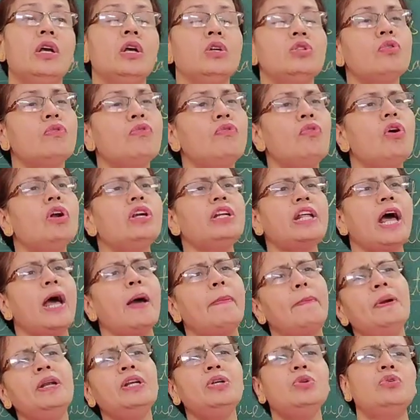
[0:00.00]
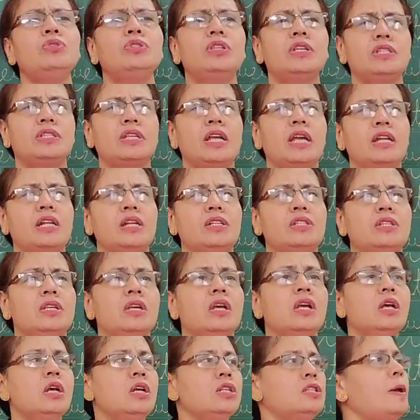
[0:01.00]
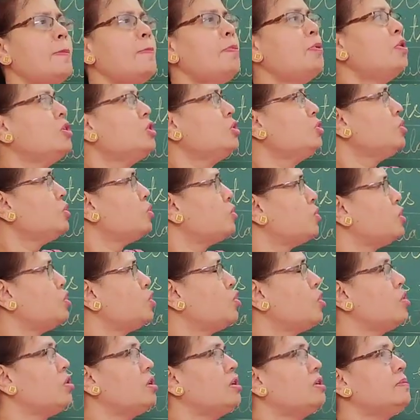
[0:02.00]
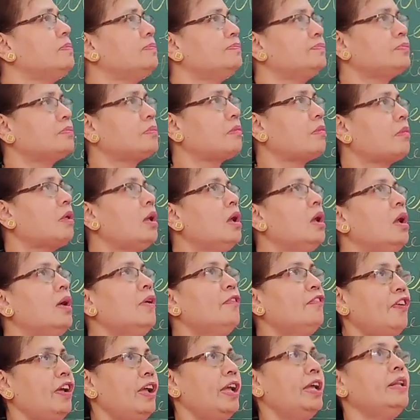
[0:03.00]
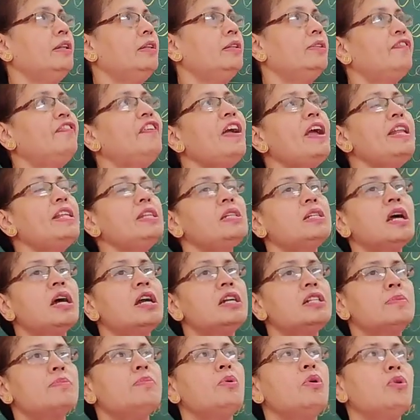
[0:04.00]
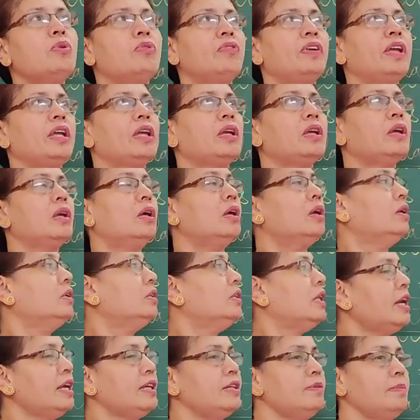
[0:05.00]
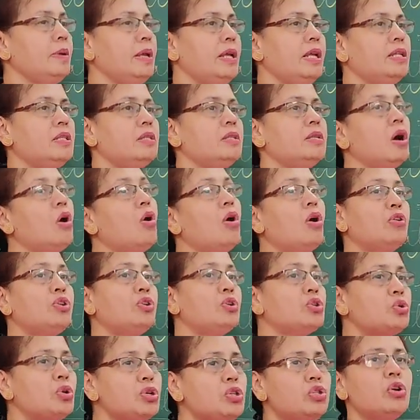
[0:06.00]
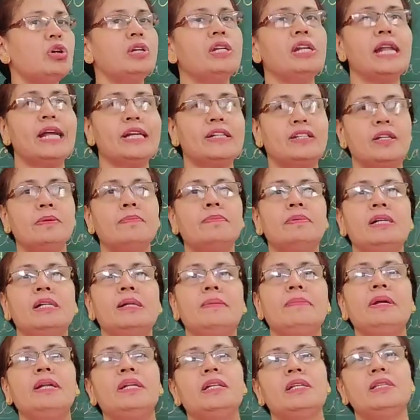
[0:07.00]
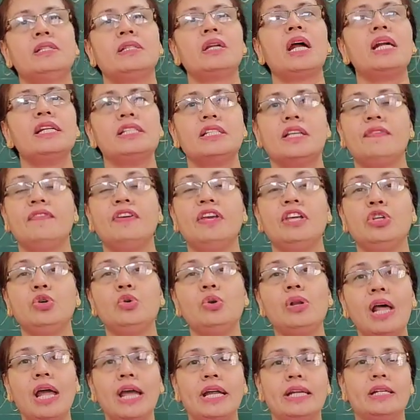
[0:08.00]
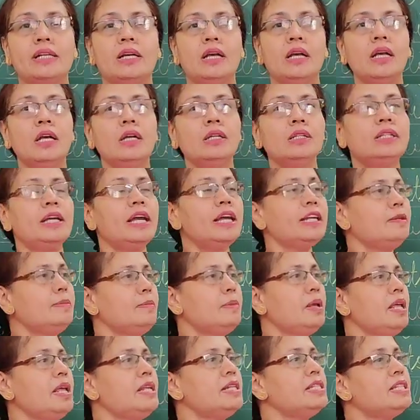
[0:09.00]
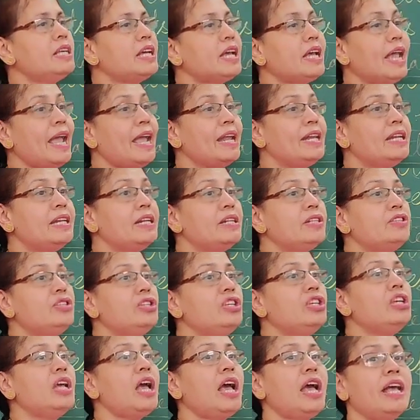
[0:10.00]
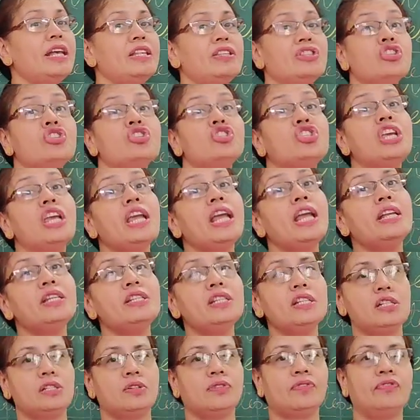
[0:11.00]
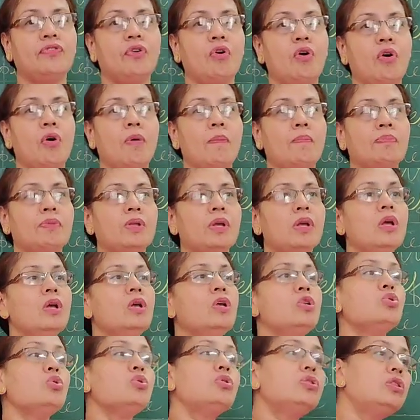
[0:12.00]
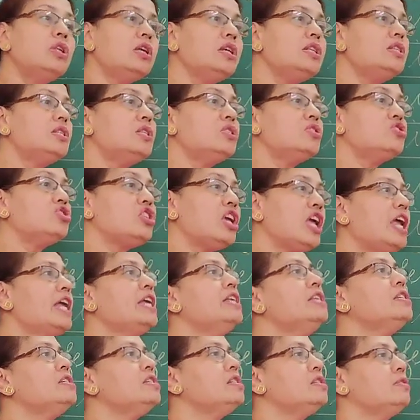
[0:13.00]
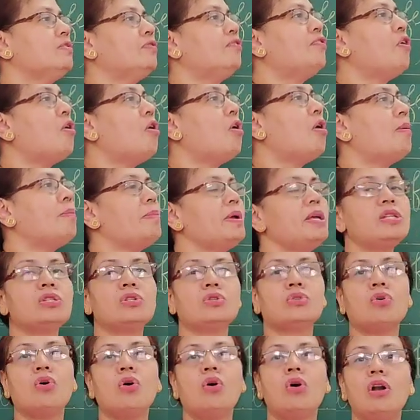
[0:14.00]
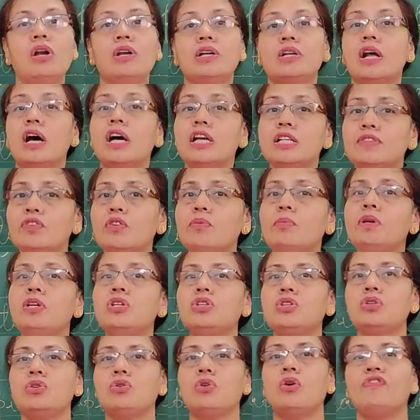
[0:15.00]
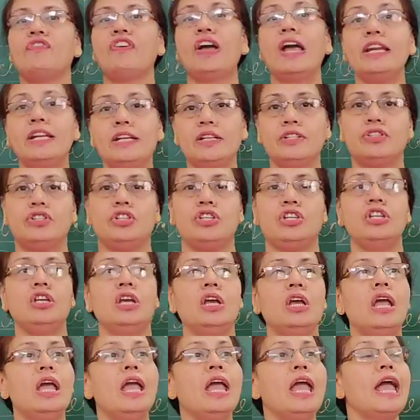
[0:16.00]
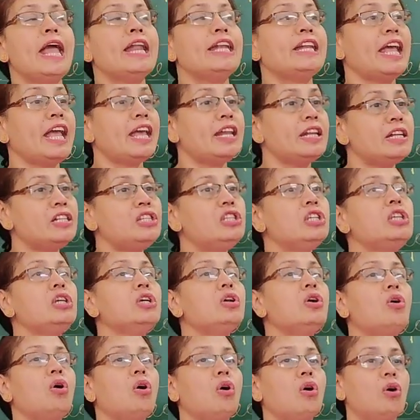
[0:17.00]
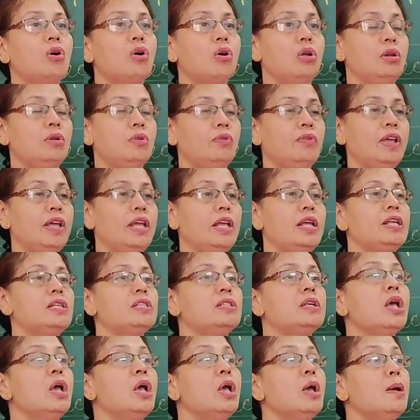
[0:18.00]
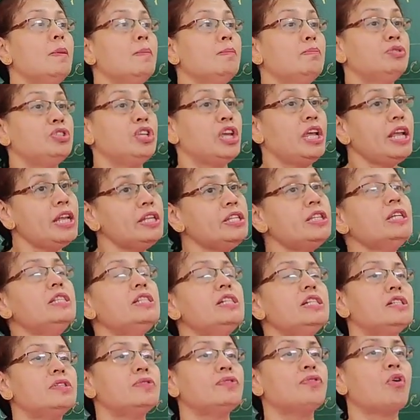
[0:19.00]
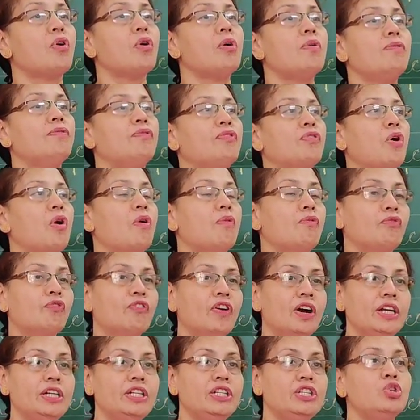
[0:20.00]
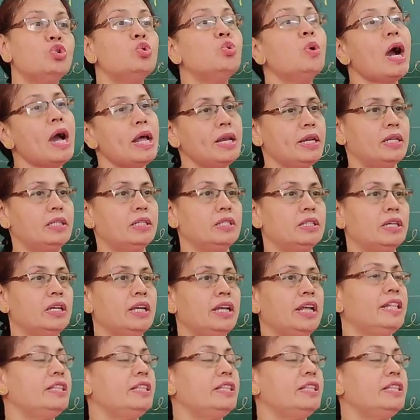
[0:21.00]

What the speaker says: So what happened to this energy? Suppose you switch on fan, the fan starts moving. That means, or you switch on electric bulb, it starts giving you light. That means the energy has changed its form. So this change in form is called transformation of energy, and energy always changes its form from one to another.